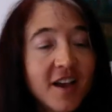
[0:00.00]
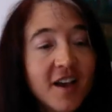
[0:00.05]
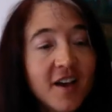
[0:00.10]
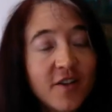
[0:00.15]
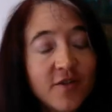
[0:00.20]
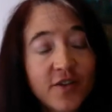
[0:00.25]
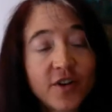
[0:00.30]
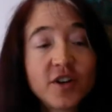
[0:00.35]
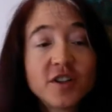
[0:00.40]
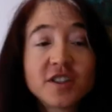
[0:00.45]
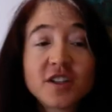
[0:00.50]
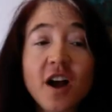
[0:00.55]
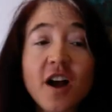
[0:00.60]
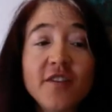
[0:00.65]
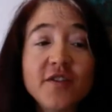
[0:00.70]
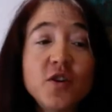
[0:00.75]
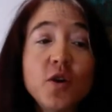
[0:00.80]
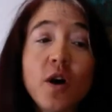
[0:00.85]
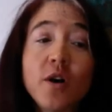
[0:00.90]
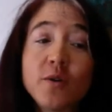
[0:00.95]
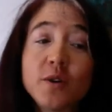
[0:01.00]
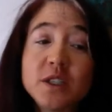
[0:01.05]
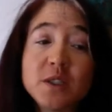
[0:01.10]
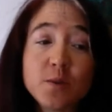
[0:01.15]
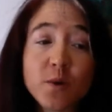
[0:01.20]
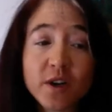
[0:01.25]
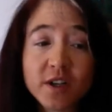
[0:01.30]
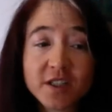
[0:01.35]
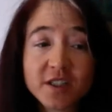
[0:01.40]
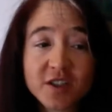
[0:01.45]
First off, you always
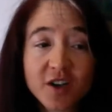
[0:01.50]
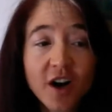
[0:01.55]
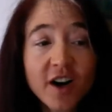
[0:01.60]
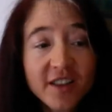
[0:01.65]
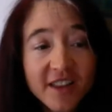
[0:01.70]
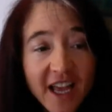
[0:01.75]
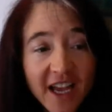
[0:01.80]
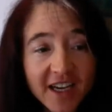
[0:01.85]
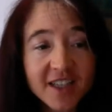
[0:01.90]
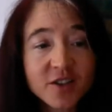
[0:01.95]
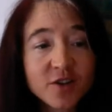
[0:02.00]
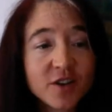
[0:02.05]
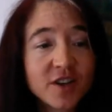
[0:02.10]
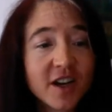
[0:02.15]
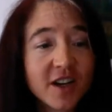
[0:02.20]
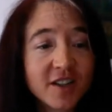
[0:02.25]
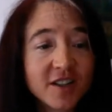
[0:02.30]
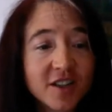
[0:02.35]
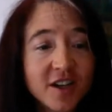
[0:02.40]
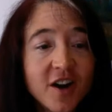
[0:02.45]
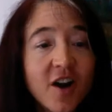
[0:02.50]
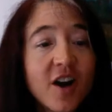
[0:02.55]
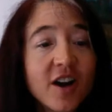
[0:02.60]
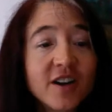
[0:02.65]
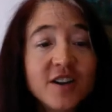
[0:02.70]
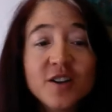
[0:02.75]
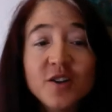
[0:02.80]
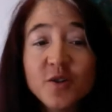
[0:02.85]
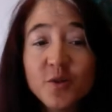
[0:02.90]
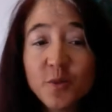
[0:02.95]
want to start that introduction on
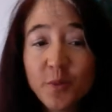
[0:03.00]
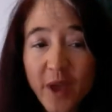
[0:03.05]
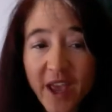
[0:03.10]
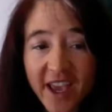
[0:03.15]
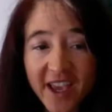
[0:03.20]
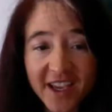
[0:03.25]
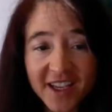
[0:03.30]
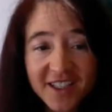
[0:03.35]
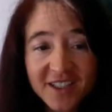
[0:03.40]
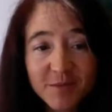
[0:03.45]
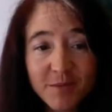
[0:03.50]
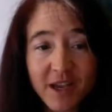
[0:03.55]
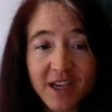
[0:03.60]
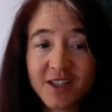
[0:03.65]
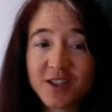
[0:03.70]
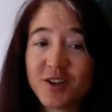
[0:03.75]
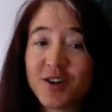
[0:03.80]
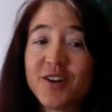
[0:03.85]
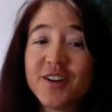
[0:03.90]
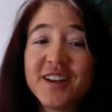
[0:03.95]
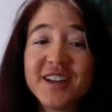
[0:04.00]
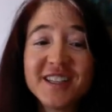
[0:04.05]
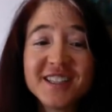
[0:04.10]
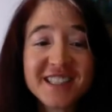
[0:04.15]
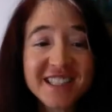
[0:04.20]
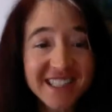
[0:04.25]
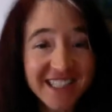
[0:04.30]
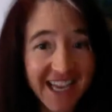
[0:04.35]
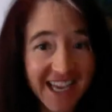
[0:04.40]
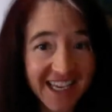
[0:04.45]
a new page, make sure that it's
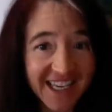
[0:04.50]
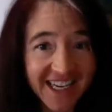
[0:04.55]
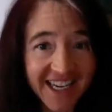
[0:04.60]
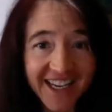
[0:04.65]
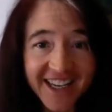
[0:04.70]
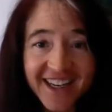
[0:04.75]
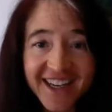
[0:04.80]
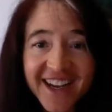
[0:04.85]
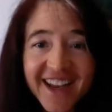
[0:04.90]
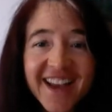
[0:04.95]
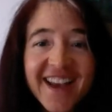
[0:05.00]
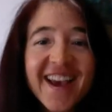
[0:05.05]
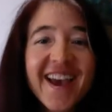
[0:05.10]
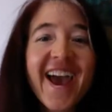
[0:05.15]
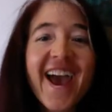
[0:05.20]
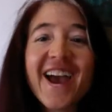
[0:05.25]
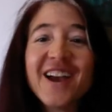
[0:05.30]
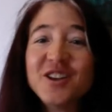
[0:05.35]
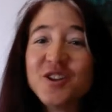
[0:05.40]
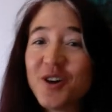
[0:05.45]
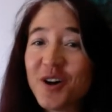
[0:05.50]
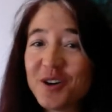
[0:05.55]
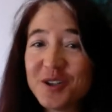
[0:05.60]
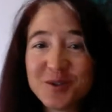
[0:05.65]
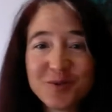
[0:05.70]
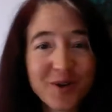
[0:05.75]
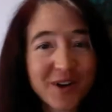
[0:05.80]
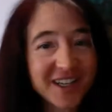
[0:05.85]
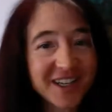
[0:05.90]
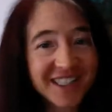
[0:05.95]
dated, and you always
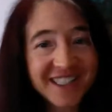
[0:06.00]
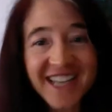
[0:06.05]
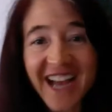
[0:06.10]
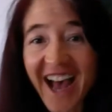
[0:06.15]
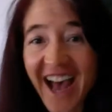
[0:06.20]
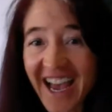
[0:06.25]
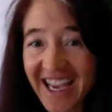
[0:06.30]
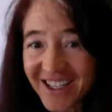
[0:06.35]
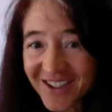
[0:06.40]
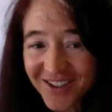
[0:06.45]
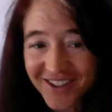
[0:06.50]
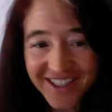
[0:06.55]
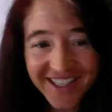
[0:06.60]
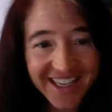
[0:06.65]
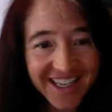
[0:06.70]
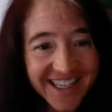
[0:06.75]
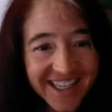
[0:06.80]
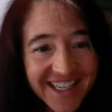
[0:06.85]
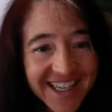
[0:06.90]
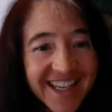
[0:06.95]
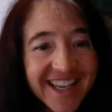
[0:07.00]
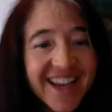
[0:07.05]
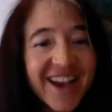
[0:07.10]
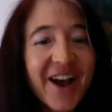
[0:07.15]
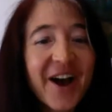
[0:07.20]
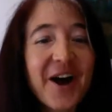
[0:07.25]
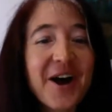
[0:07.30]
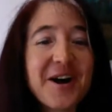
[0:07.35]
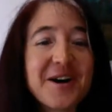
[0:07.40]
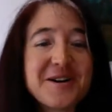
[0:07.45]
want to title it.
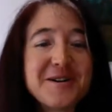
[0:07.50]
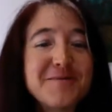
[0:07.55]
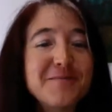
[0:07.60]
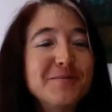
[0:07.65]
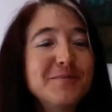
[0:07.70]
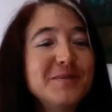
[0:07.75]
Um,